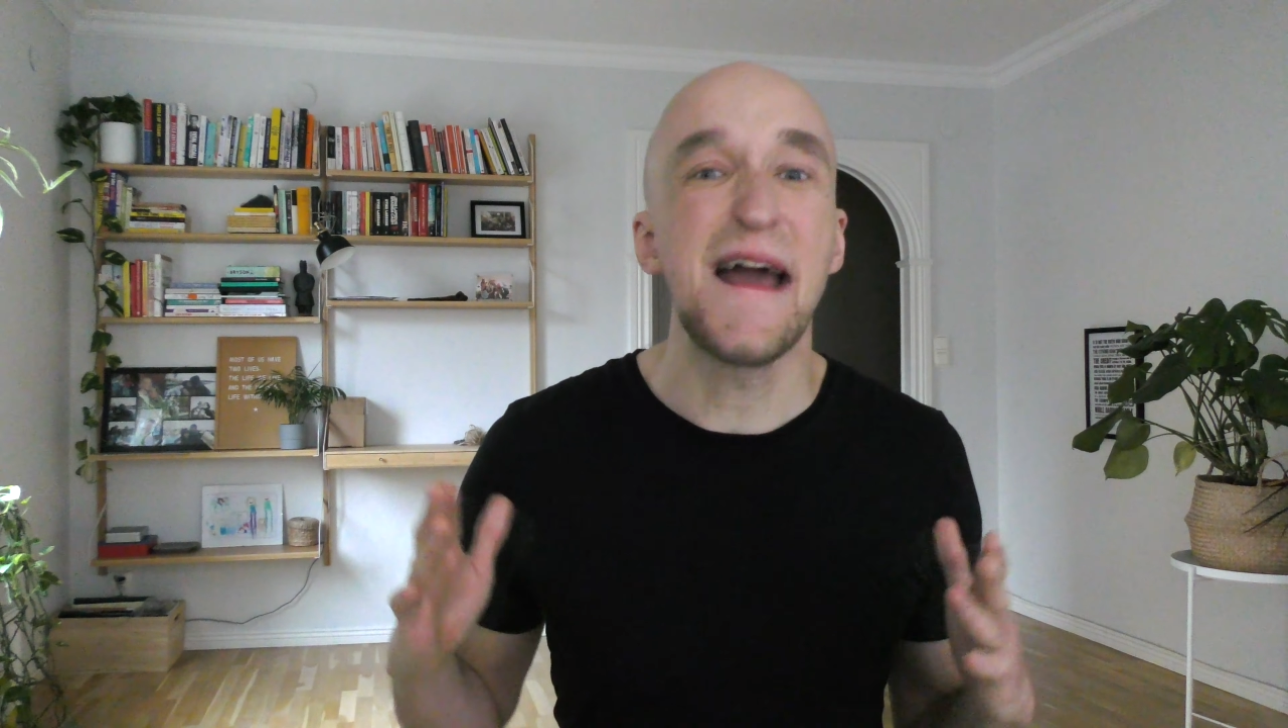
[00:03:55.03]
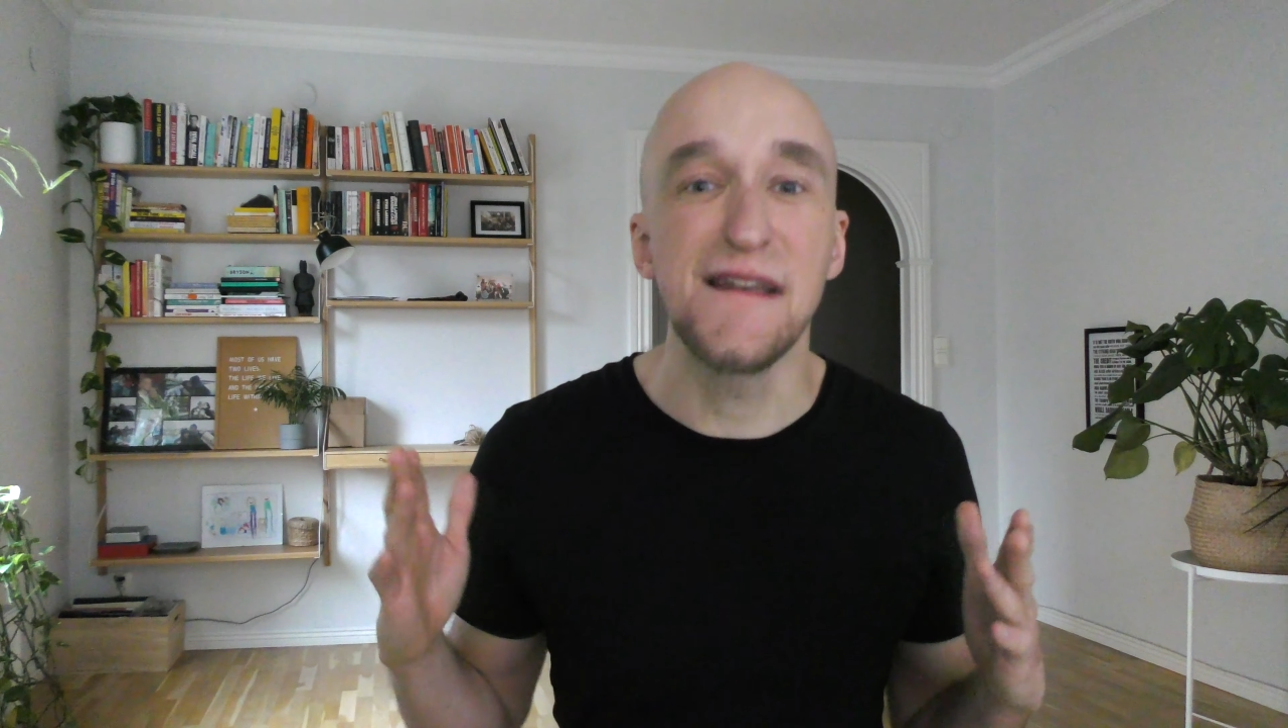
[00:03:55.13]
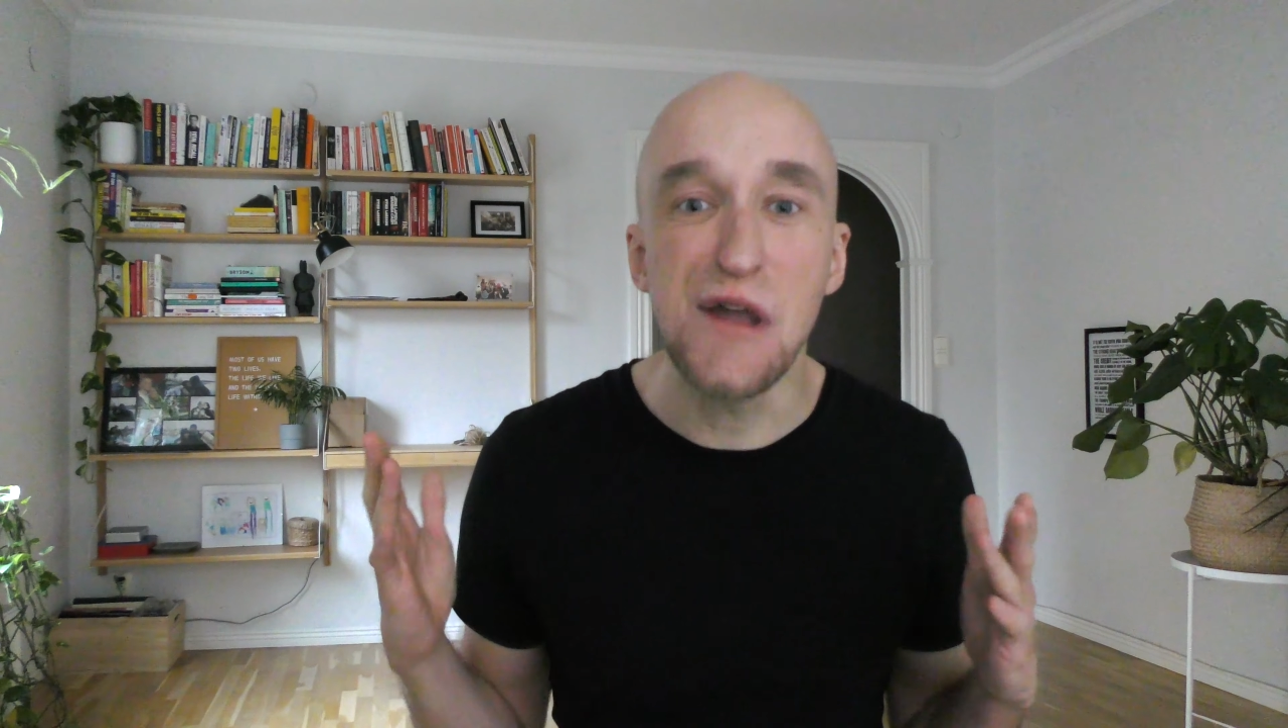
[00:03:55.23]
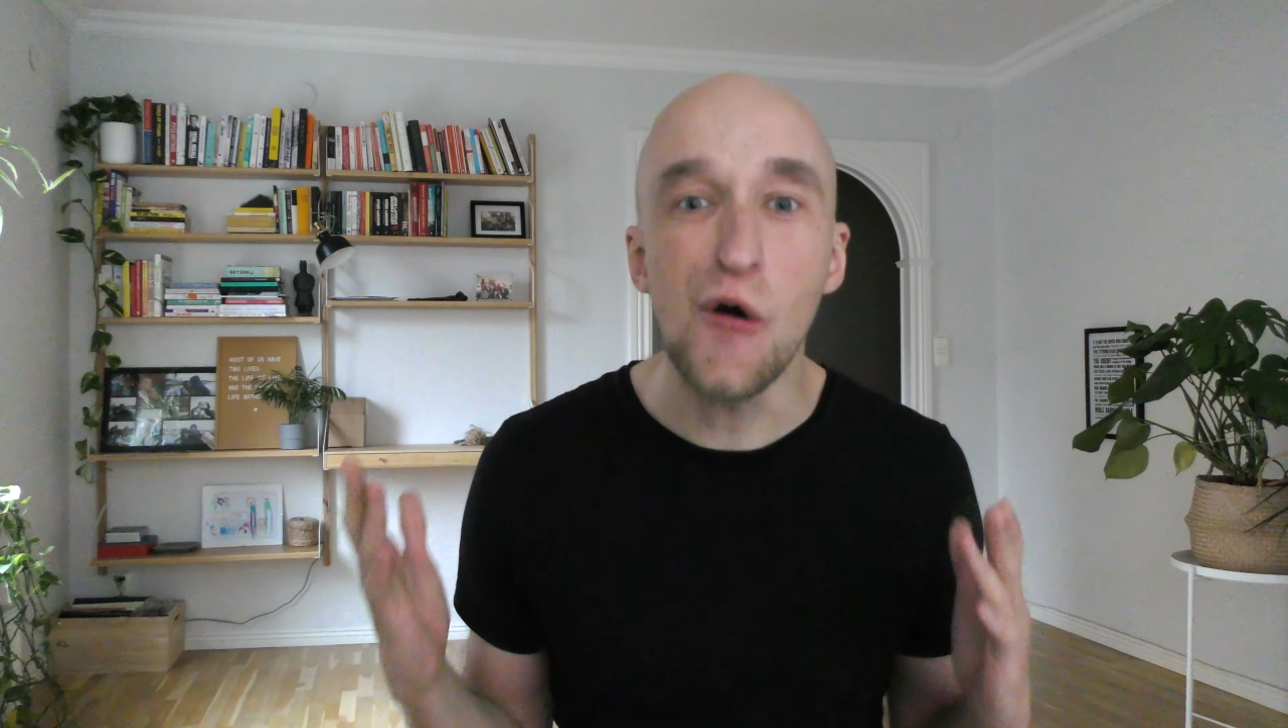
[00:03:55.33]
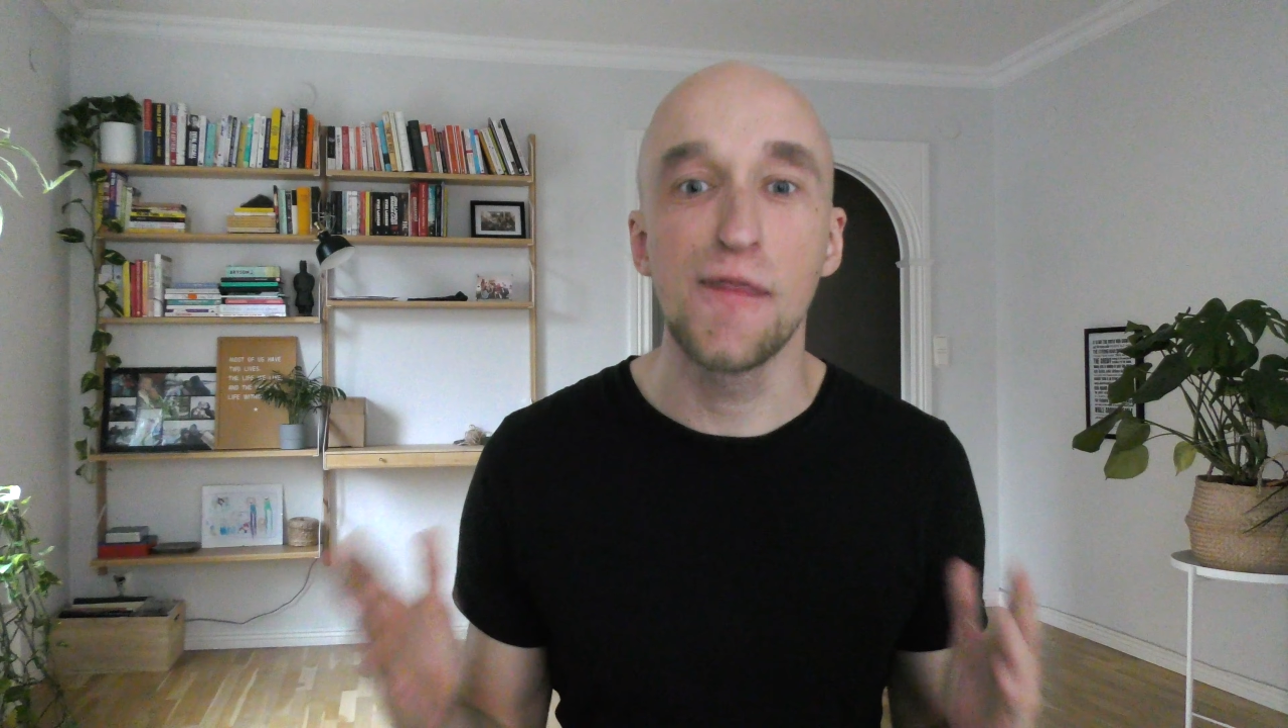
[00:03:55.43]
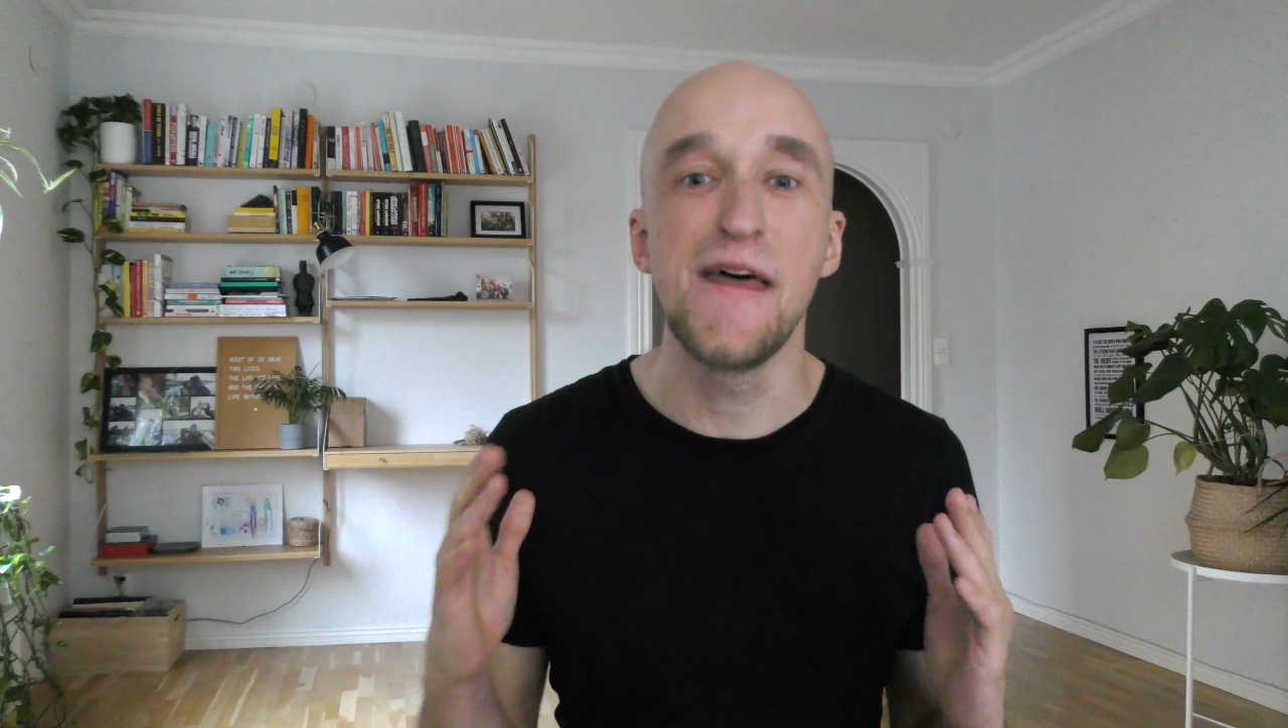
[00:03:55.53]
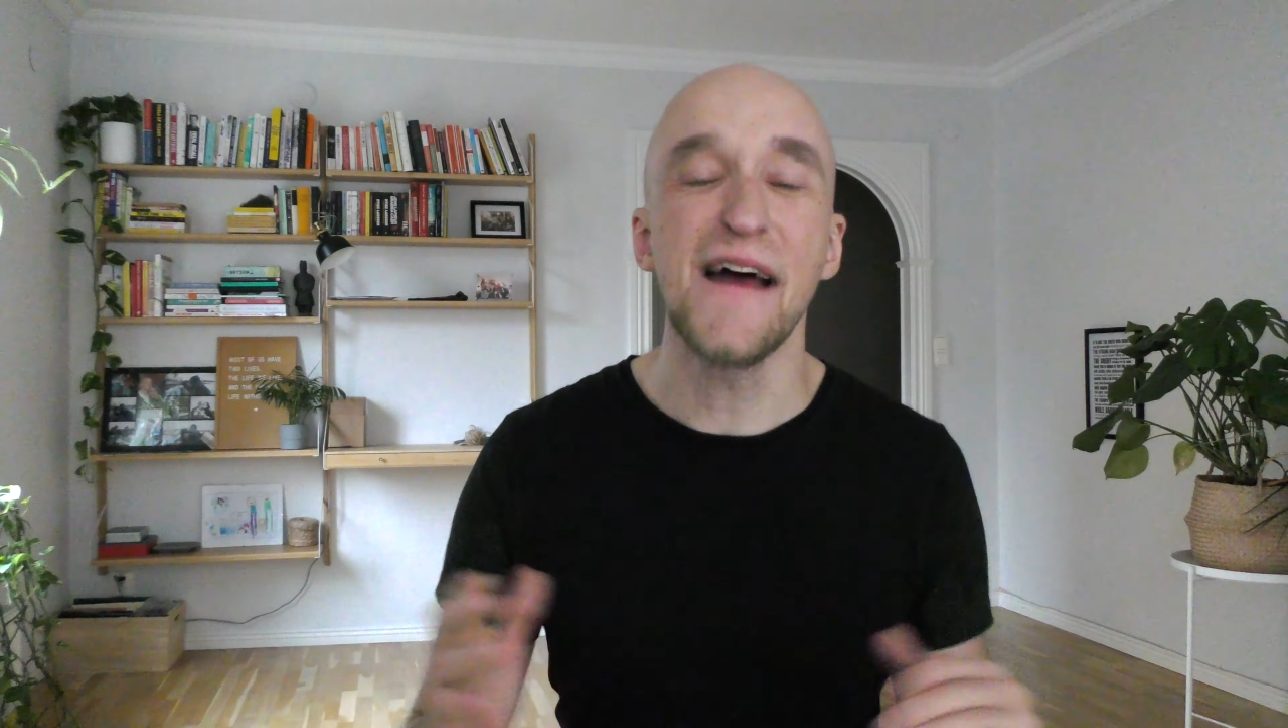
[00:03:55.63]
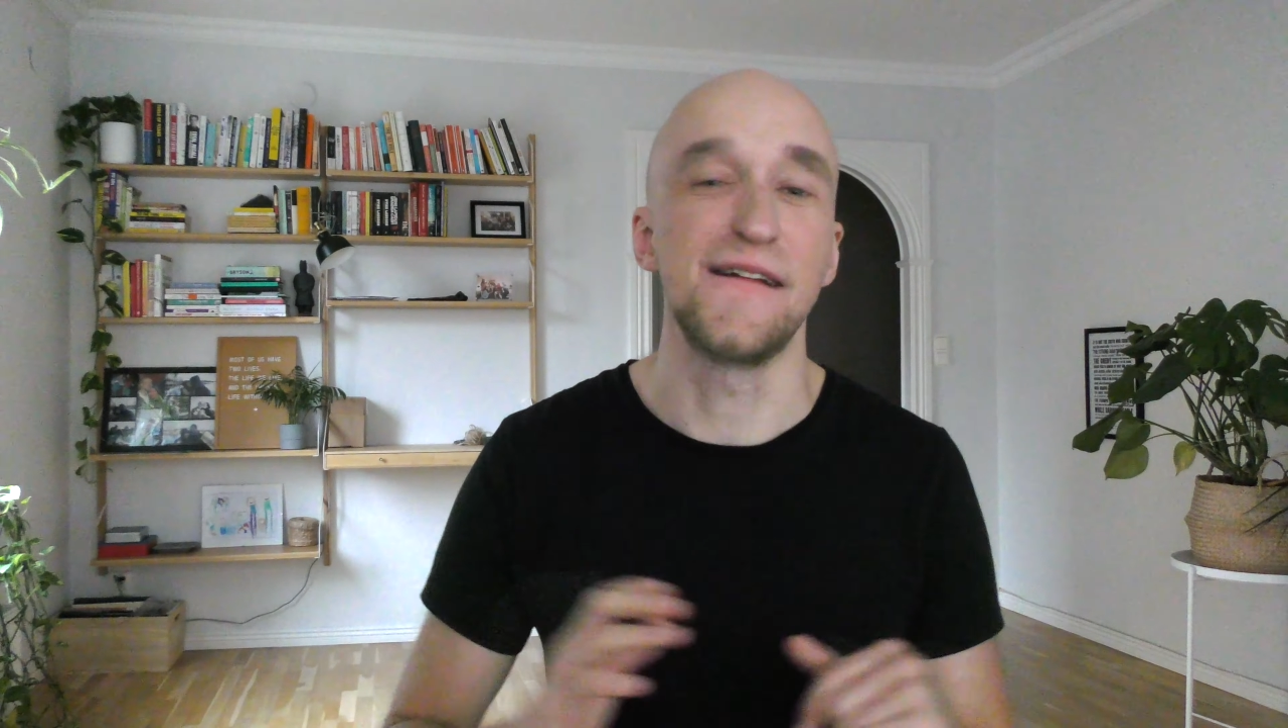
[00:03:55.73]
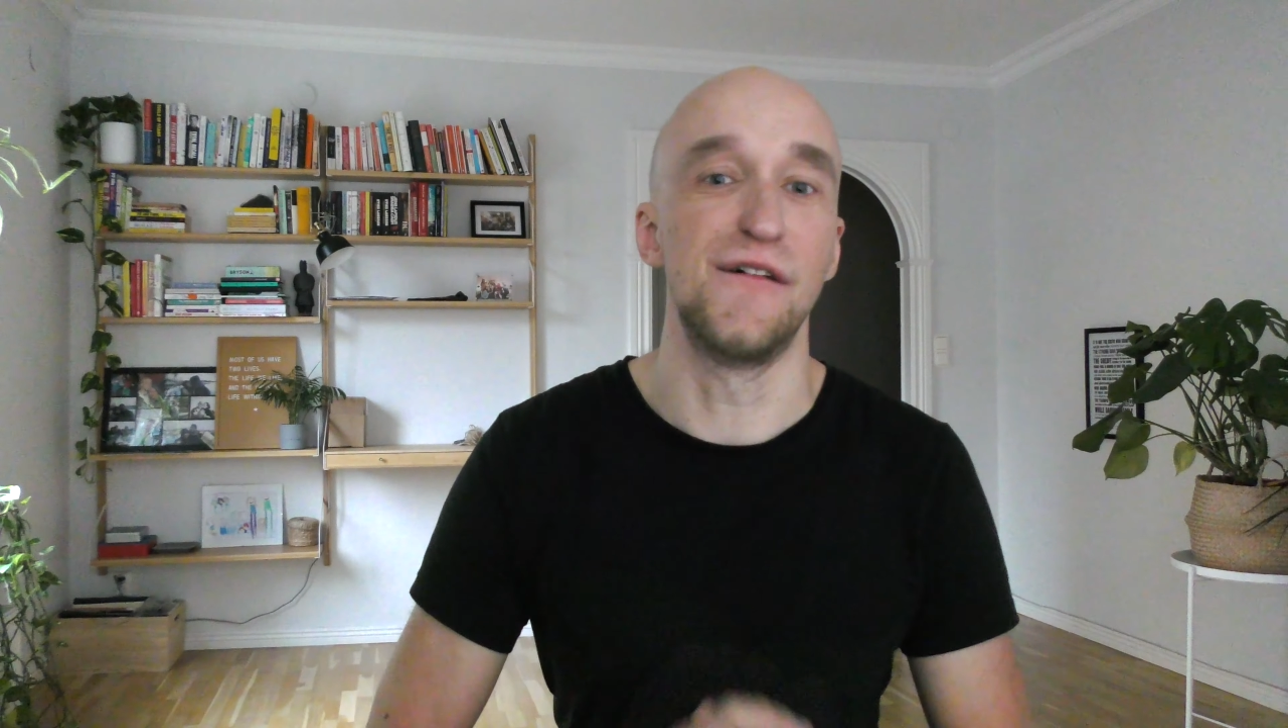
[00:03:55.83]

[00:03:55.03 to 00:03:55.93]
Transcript: I know that